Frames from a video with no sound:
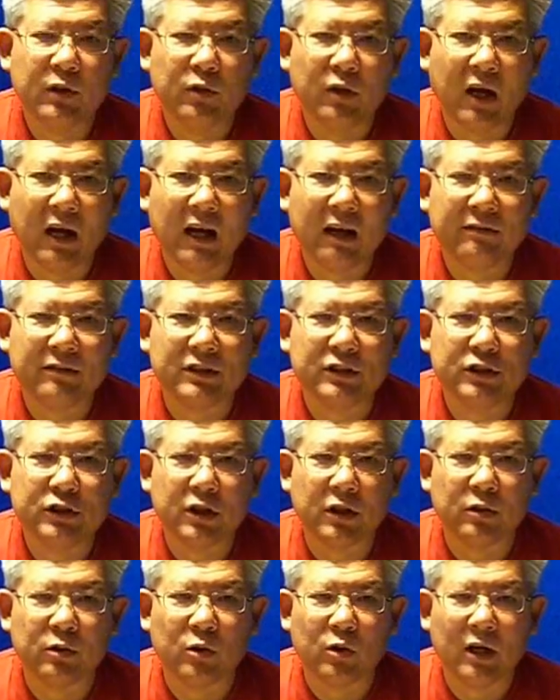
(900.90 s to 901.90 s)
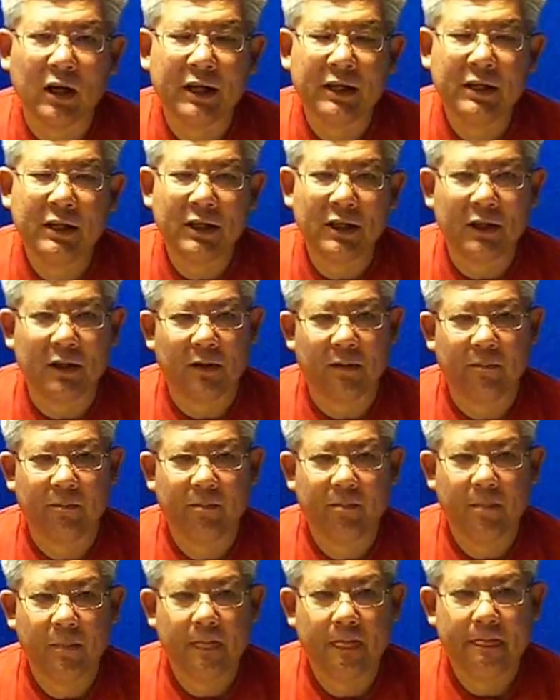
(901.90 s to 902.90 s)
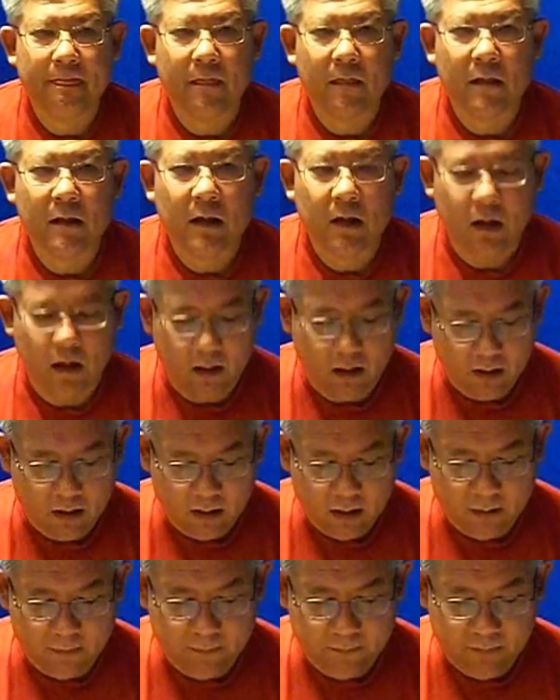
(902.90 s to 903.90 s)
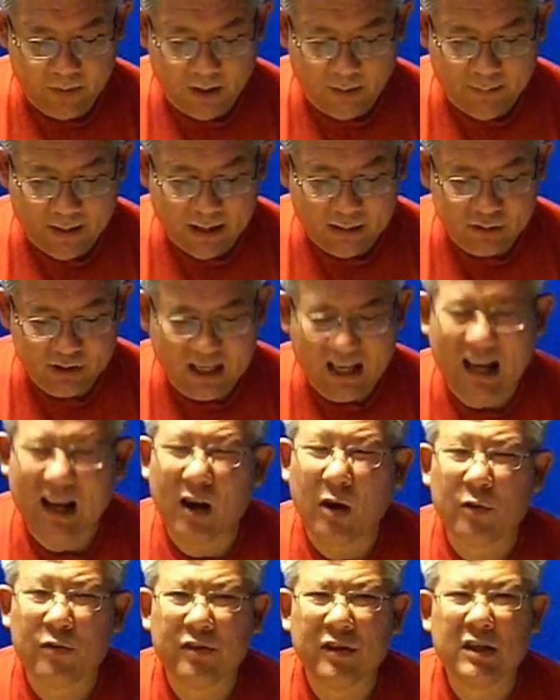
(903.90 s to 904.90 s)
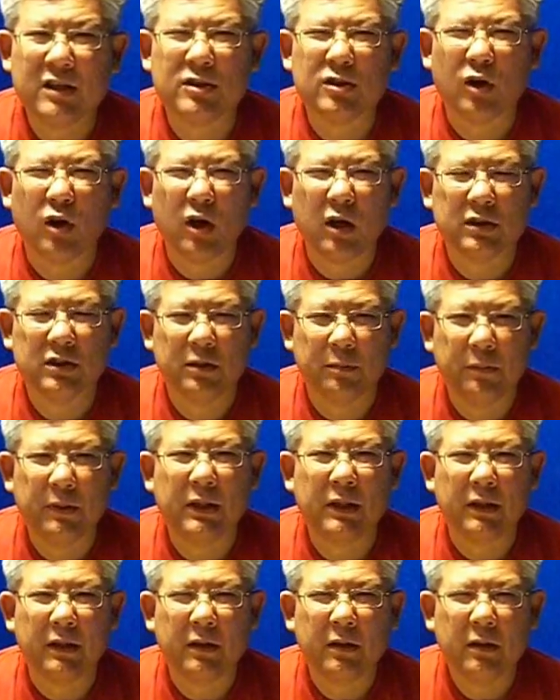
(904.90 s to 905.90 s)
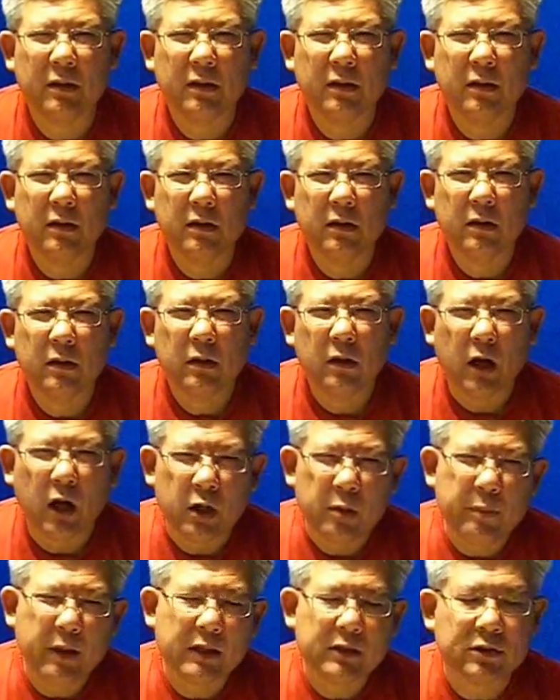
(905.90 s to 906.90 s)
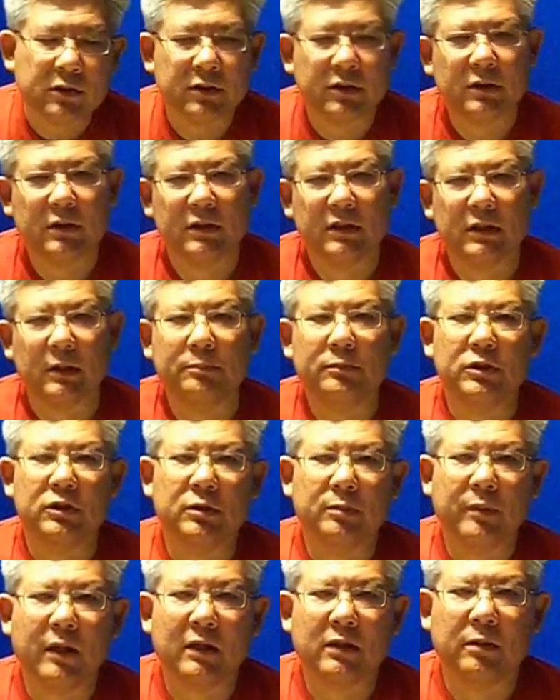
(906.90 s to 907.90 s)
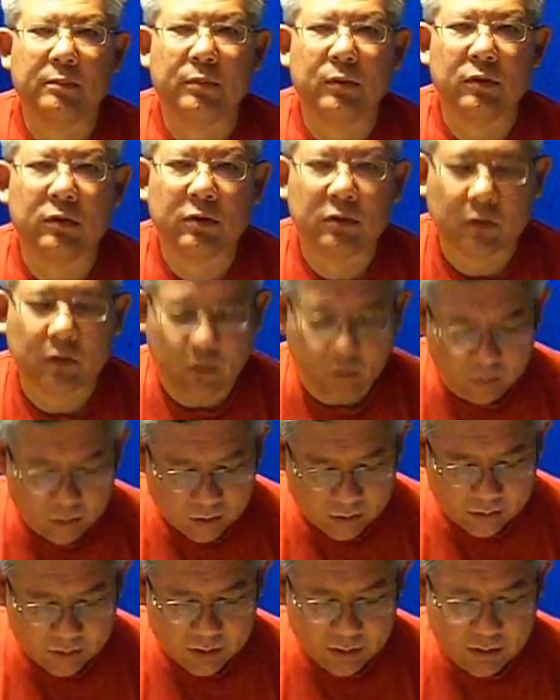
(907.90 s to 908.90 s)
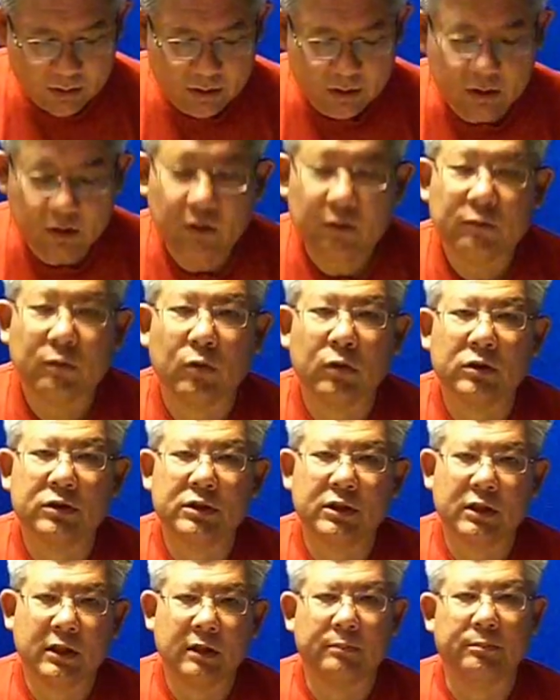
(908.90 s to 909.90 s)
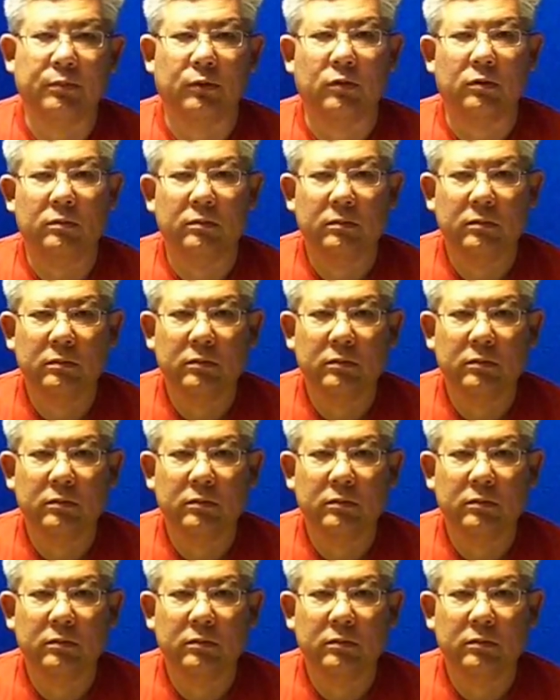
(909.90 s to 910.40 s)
you have a general idea about how things ought to be, and you make certain assumptions about the political world. For example,